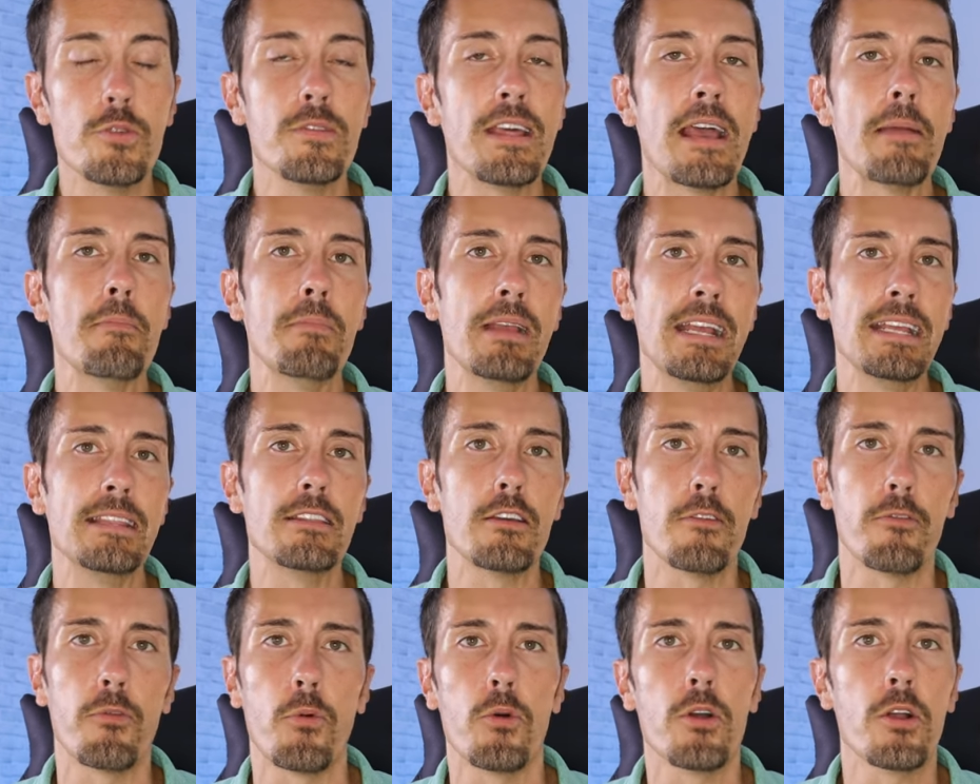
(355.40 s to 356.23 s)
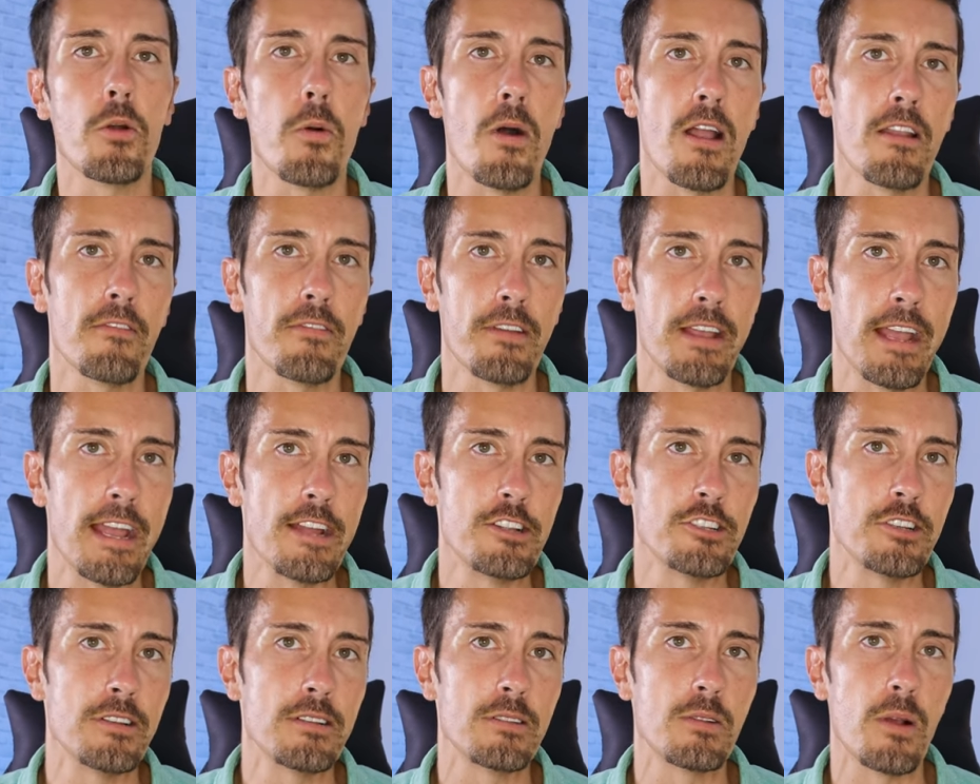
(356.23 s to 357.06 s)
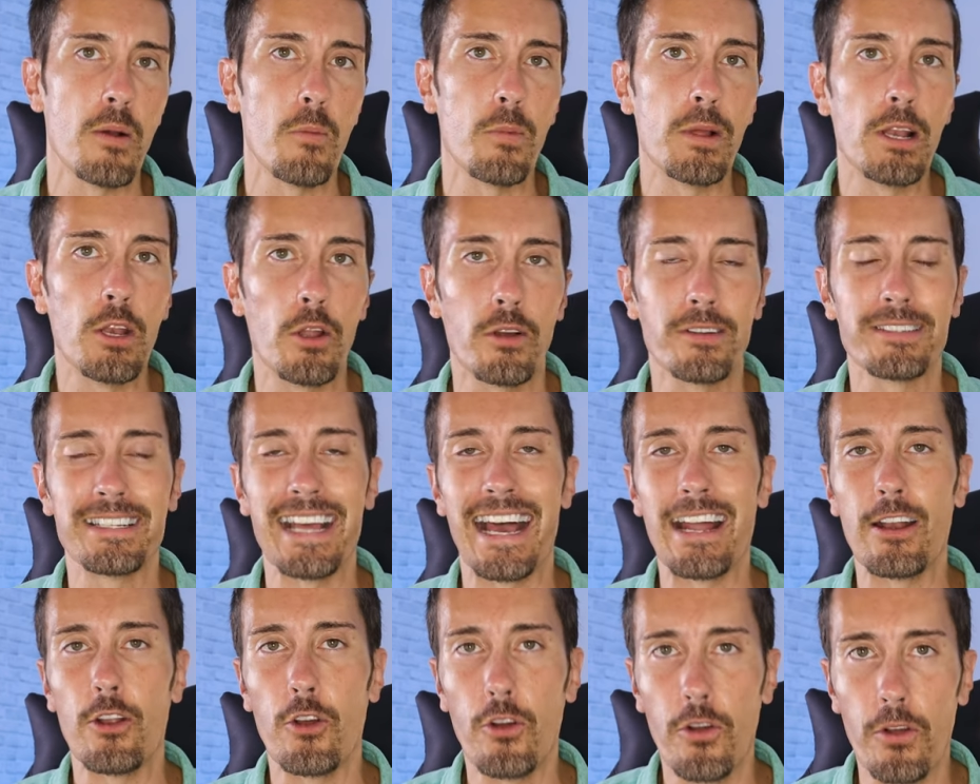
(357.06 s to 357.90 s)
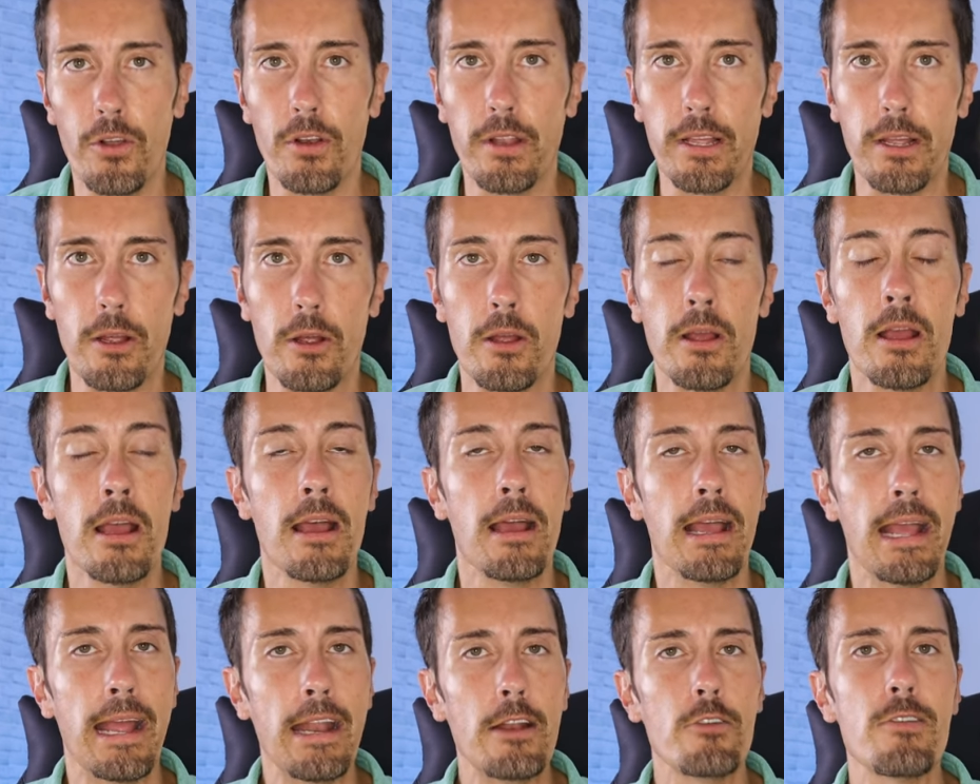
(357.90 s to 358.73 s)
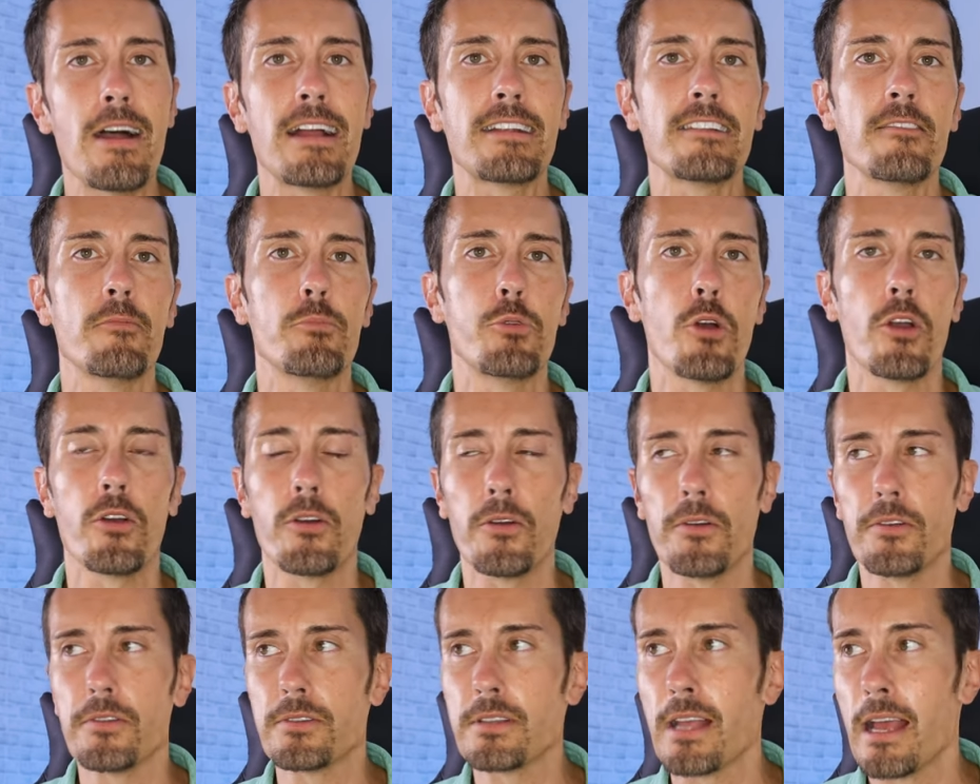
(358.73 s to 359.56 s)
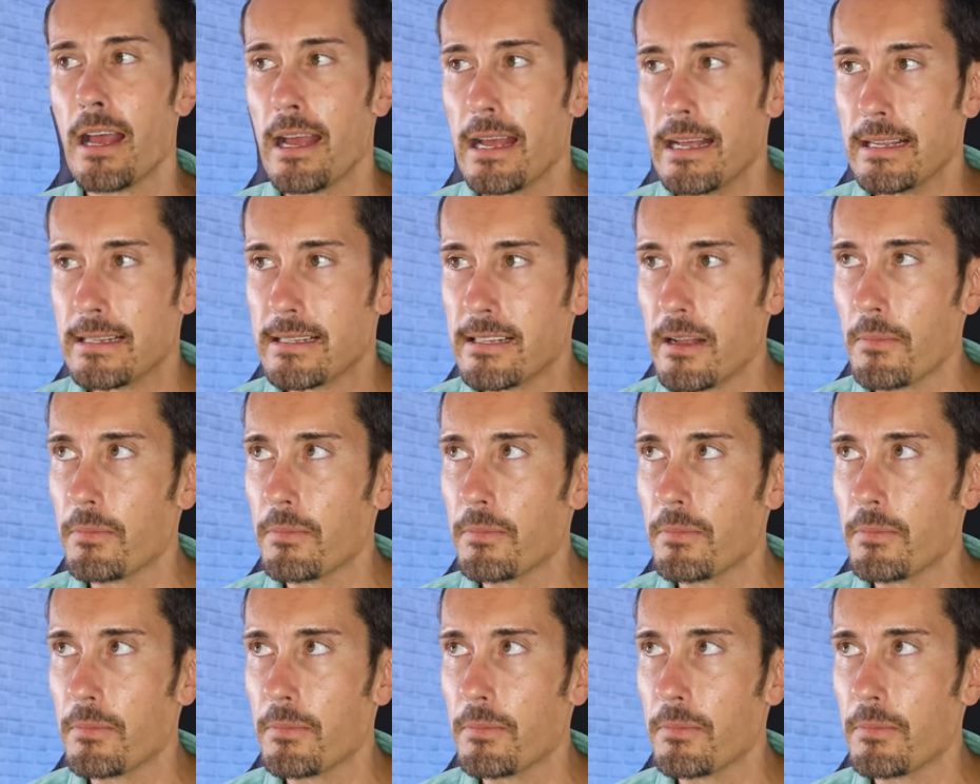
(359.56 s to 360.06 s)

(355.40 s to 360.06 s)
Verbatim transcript: do they meet the four qualifications that we looked at earlier? Interactive brokers is